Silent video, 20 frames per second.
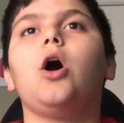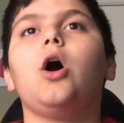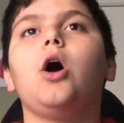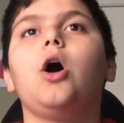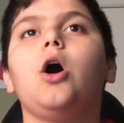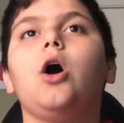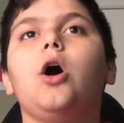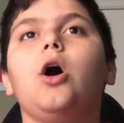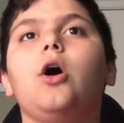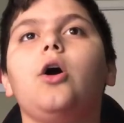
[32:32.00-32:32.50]

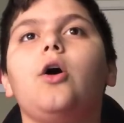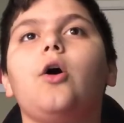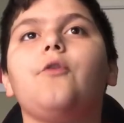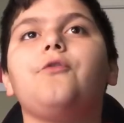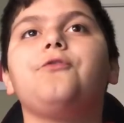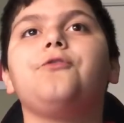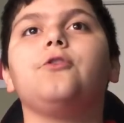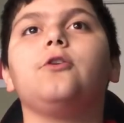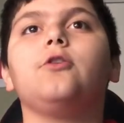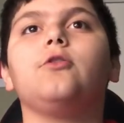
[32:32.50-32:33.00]

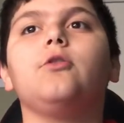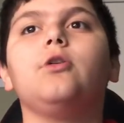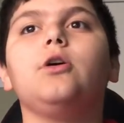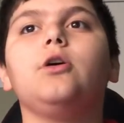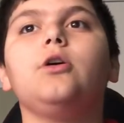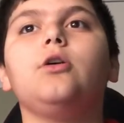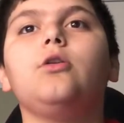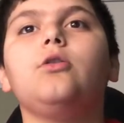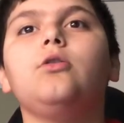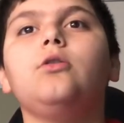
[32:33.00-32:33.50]

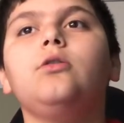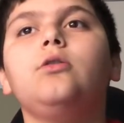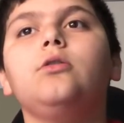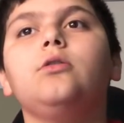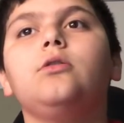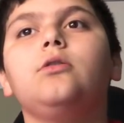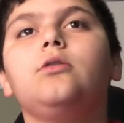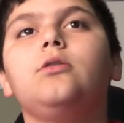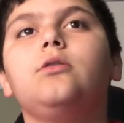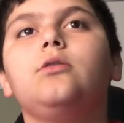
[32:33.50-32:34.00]

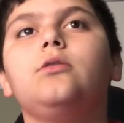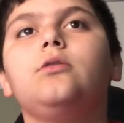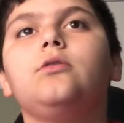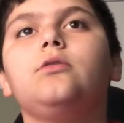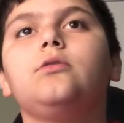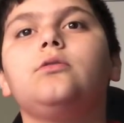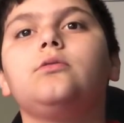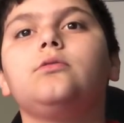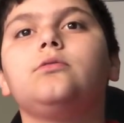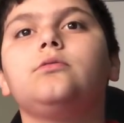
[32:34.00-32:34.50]

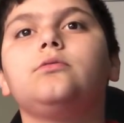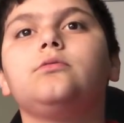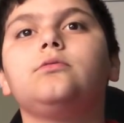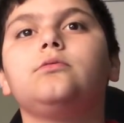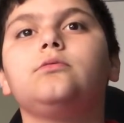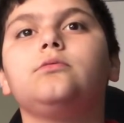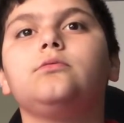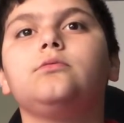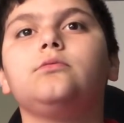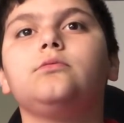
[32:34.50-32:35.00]

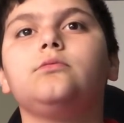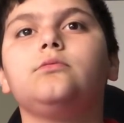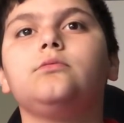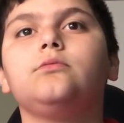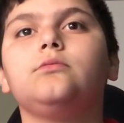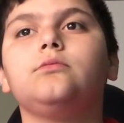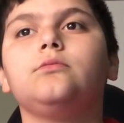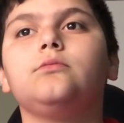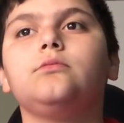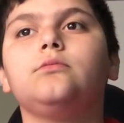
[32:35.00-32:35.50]

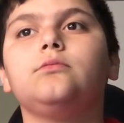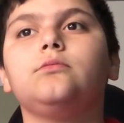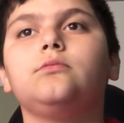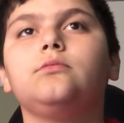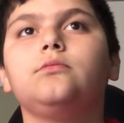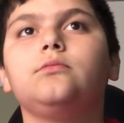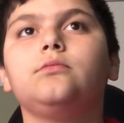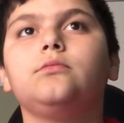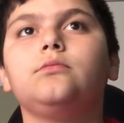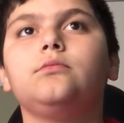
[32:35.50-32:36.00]

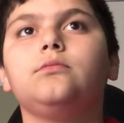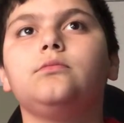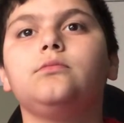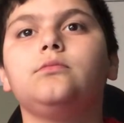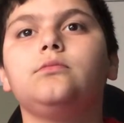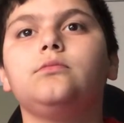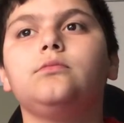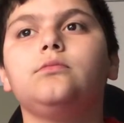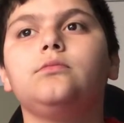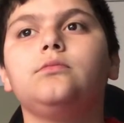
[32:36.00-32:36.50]

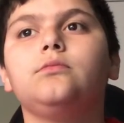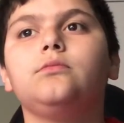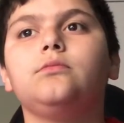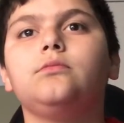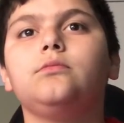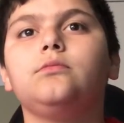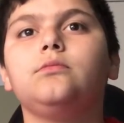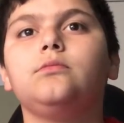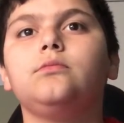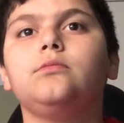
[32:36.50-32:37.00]

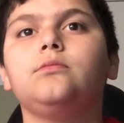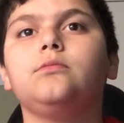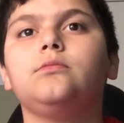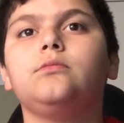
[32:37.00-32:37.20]
(no one is talking)